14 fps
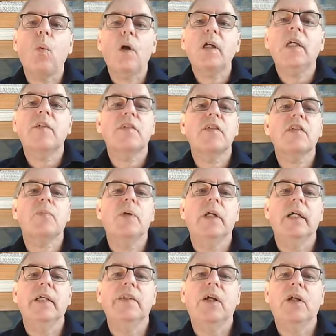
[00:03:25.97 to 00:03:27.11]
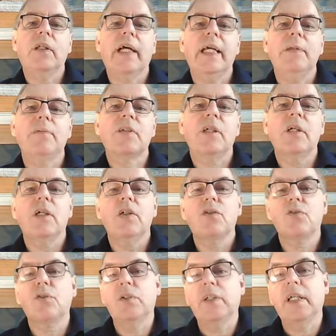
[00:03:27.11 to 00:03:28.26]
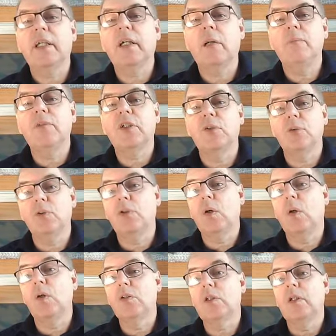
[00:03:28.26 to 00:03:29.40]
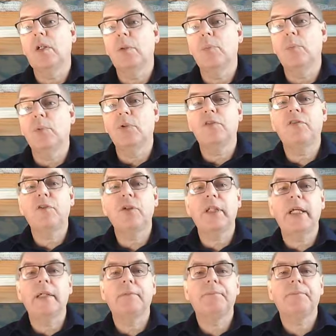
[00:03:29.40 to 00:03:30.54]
work of the Spirit in their lives so that they come to know God more fully.